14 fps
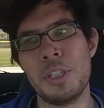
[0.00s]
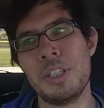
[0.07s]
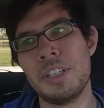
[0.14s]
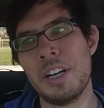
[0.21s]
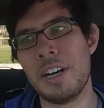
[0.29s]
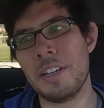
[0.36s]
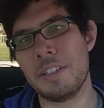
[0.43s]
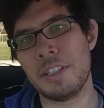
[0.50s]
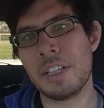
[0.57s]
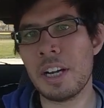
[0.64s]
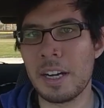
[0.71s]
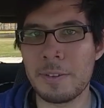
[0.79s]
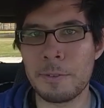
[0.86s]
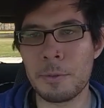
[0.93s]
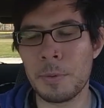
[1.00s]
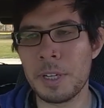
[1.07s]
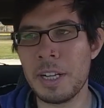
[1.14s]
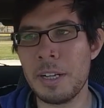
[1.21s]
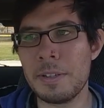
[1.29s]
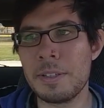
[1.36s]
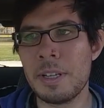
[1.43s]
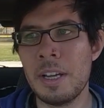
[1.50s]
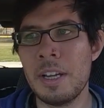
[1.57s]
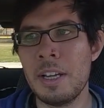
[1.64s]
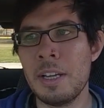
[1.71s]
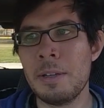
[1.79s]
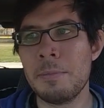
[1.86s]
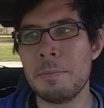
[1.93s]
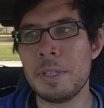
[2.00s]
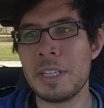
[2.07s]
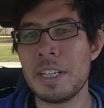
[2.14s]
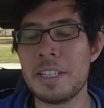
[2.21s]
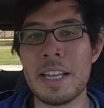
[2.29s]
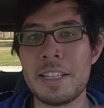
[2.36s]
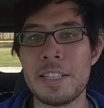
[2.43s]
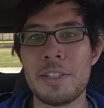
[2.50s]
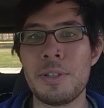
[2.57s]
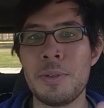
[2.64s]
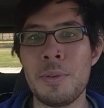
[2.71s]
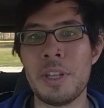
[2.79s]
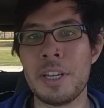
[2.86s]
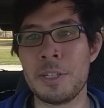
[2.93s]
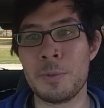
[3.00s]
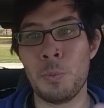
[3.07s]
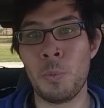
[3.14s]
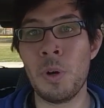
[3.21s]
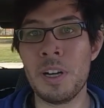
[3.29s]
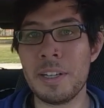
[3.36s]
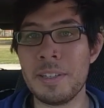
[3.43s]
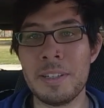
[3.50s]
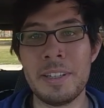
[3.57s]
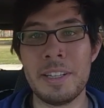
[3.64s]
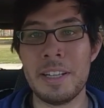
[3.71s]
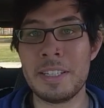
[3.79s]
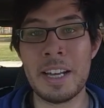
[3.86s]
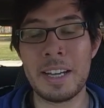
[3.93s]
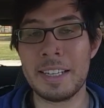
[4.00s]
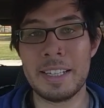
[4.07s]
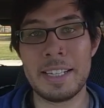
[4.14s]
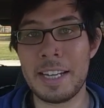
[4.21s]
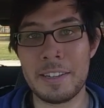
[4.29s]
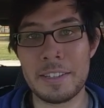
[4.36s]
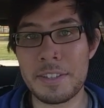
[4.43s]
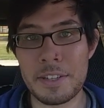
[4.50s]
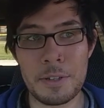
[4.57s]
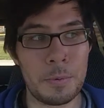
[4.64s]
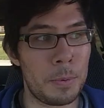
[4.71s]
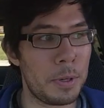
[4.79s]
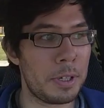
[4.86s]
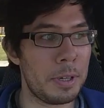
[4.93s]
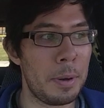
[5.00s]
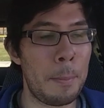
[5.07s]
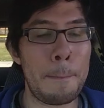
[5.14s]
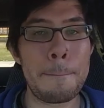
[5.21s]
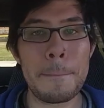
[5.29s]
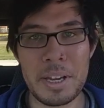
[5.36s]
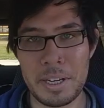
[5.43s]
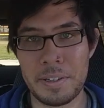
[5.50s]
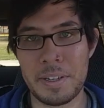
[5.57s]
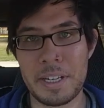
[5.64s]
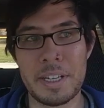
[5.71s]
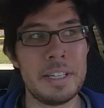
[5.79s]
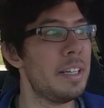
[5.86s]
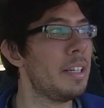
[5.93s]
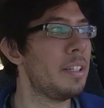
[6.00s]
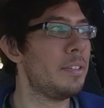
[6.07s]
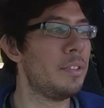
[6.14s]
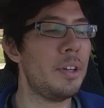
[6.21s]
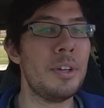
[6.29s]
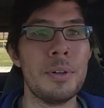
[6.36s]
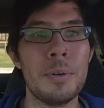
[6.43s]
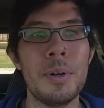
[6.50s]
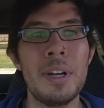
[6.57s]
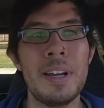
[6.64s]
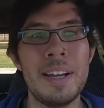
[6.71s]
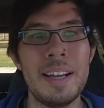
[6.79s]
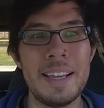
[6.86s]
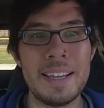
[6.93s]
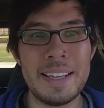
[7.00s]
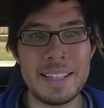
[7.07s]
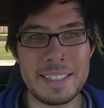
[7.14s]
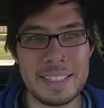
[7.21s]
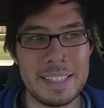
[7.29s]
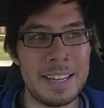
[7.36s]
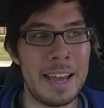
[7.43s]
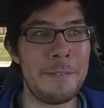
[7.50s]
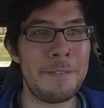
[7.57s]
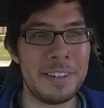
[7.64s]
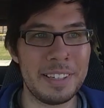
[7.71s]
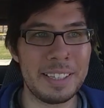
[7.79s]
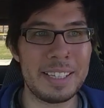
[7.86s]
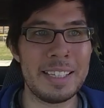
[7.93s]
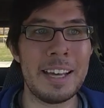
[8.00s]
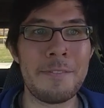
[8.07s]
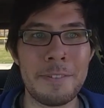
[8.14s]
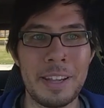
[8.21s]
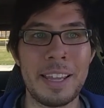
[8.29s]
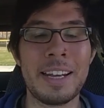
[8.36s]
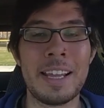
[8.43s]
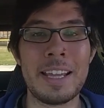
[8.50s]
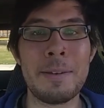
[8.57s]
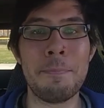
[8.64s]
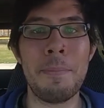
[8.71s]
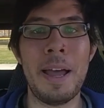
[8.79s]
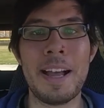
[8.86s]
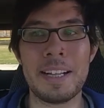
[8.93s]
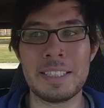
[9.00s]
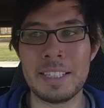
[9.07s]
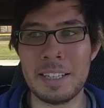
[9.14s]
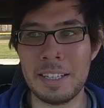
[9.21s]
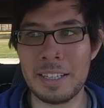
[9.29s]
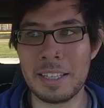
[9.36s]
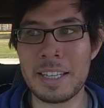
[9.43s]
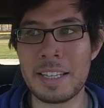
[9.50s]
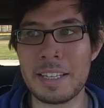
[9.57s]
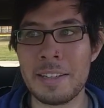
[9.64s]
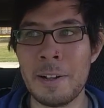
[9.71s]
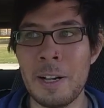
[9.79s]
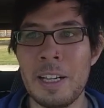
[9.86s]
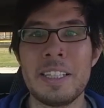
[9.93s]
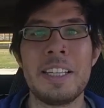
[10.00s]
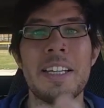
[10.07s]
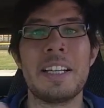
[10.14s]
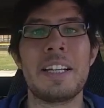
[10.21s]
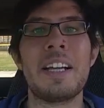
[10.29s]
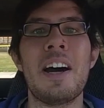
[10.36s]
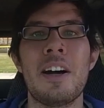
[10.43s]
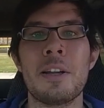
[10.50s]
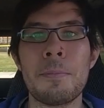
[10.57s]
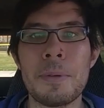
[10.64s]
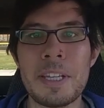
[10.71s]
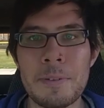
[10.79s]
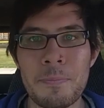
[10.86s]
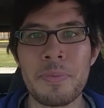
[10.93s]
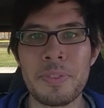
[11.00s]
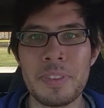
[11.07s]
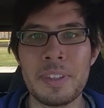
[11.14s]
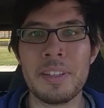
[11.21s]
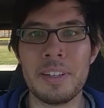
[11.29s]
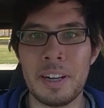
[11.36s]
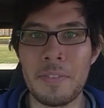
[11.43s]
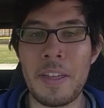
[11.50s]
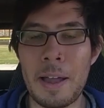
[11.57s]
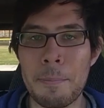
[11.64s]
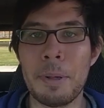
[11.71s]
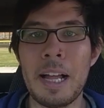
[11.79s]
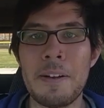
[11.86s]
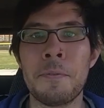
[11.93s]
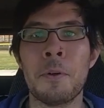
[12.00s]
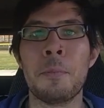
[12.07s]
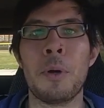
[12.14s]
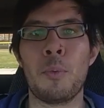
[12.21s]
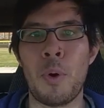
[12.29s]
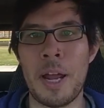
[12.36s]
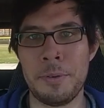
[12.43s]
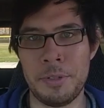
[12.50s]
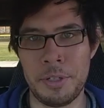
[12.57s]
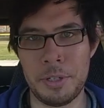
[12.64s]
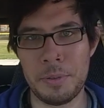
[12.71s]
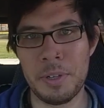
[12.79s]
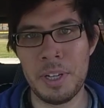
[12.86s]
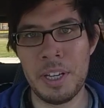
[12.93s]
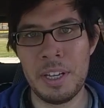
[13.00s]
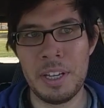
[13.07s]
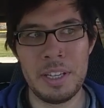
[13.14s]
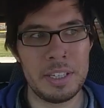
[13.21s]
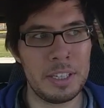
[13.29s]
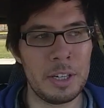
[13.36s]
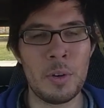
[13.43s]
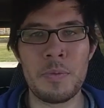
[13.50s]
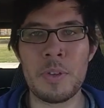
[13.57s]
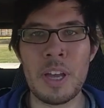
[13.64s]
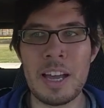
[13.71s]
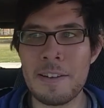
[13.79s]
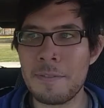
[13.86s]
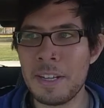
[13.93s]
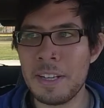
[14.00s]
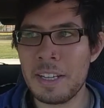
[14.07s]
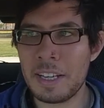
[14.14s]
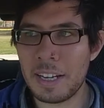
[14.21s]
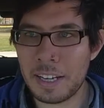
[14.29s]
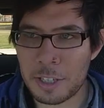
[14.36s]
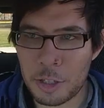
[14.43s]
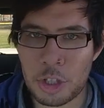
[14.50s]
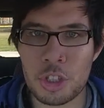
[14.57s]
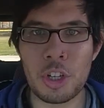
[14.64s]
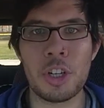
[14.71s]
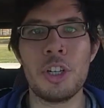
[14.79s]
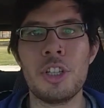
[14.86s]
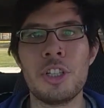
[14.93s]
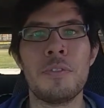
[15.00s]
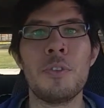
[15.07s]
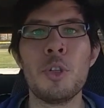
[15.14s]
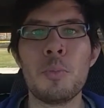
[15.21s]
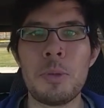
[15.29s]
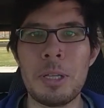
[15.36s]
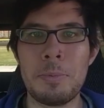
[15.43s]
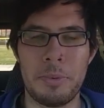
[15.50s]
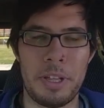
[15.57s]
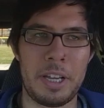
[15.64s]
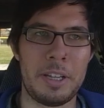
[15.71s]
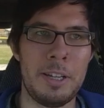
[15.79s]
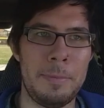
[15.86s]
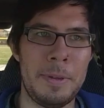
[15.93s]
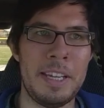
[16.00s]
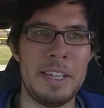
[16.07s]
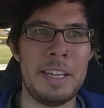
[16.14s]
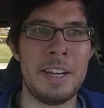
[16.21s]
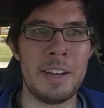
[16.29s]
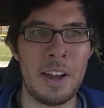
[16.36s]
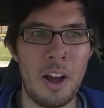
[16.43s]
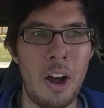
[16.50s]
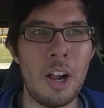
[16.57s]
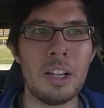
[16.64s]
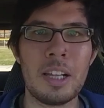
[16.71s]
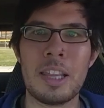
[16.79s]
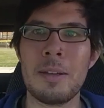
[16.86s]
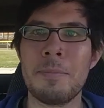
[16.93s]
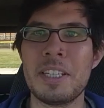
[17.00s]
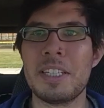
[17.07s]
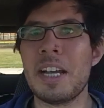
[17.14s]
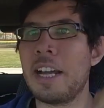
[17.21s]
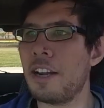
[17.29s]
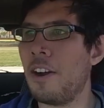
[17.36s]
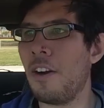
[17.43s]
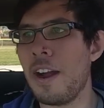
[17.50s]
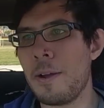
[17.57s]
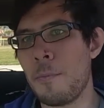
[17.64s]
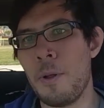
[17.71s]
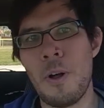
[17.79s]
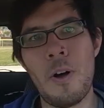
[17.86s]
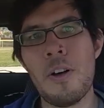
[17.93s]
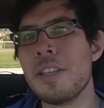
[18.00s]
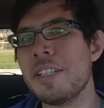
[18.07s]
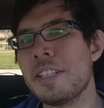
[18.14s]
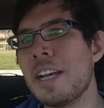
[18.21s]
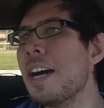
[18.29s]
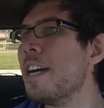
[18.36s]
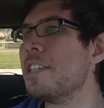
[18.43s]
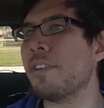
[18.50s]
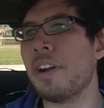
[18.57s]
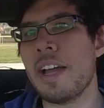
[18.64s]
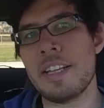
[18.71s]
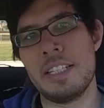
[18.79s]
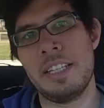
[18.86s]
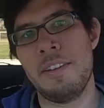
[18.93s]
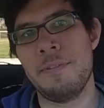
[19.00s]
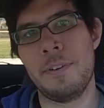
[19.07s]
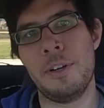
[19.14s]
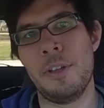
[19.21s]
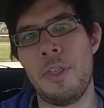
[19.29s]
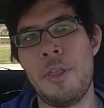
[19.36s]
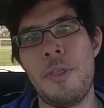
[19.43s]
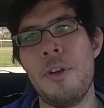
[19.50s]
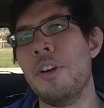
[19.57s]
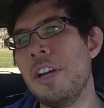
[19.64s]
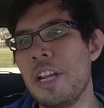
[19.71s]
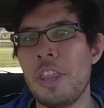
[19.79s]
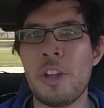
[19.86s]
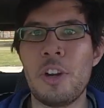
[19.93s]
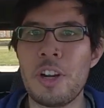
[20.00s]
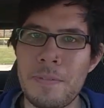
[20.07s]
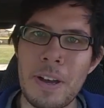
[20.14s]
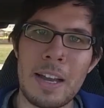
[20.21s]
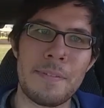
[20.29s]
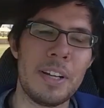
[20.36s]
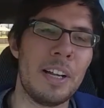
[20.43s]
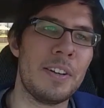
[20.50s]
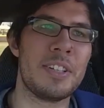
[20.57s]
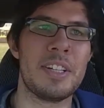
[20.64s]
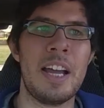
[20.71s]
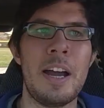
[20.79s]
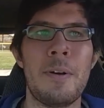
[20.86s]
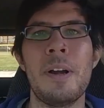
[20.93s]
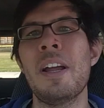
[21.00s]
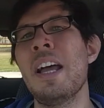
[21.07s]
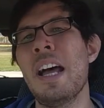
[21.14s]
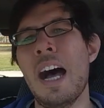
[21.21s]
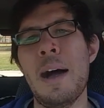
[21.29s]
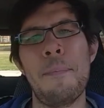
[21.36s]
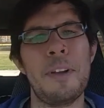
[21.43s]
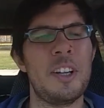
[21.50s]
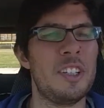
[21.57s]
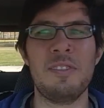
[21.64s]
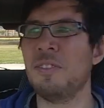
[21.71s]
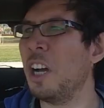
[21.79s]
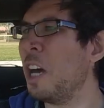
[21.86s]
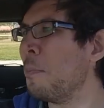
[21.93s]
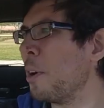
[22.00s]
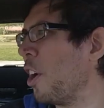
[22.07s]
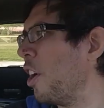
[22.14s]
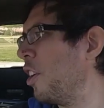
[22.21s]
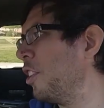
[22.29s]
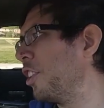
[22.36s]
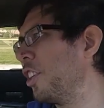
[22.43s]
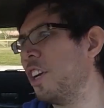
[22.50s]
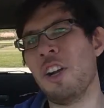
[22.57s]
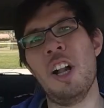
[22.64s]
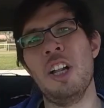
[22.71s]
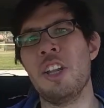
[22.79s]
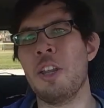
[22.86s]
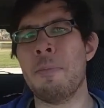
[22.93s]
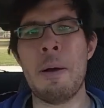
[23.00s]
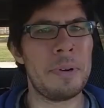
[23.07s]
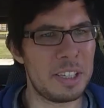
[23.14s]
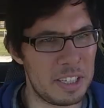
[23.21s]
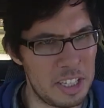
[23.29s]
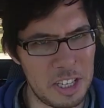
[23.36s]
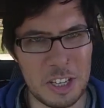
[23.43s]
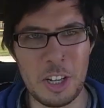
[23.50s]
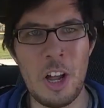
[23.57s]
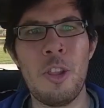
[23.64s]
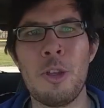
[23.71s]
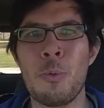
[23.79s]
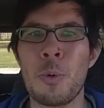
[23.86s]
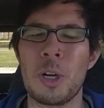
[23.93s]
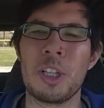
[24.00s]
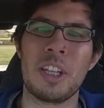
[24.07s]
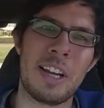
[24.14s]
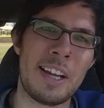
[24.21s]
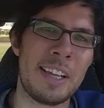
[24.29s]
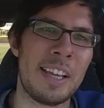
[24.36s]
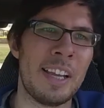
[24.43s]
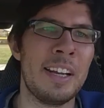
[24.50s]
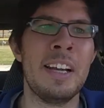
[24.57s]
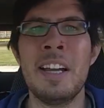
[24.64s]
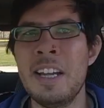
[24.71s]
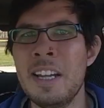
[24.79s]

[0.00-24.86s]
just to undercut everyone else, because that does two things. One, it's not going to guarantee you work, period. Two, it's definitely going to impact the gig economy on that platform around you. You know, if you have a surge of new people that come in and all of them decide, all right, well, all these guys are asking for $30, $35 an hour, I'm gonna undercut all of them. I'm gonna steal all the work that I can.